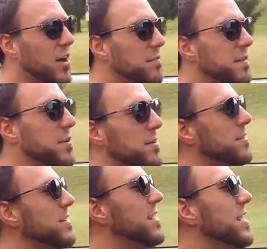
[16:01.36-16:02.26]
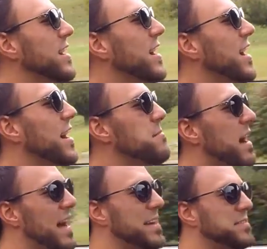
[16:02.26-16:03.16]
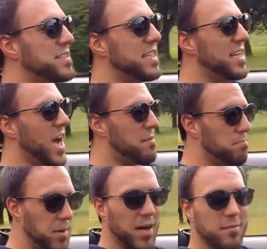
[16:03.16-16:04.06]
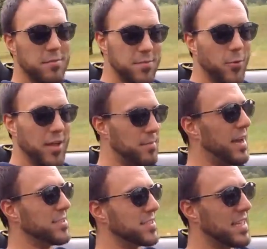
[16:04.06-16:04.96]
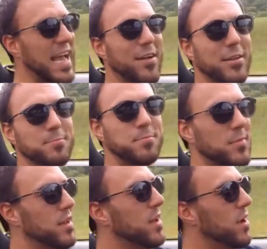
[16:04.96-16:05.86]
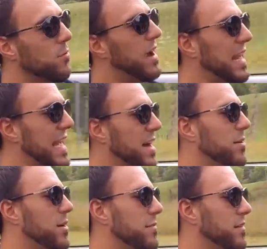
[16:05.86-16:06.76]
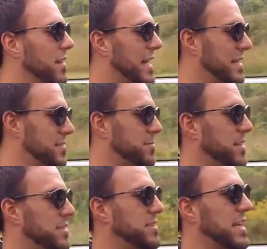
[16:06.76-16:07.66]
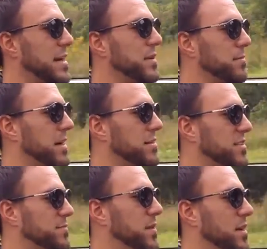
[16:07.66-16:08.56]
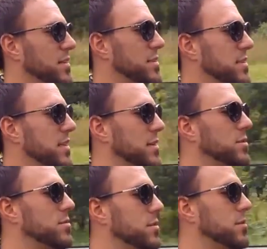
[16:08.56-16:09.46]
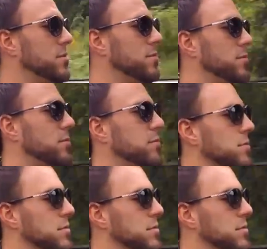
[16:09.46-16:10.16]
on fuel. I've seen above 40 miles to the gallon. Right now, over the last, well, let's see how many miles I put on this thing.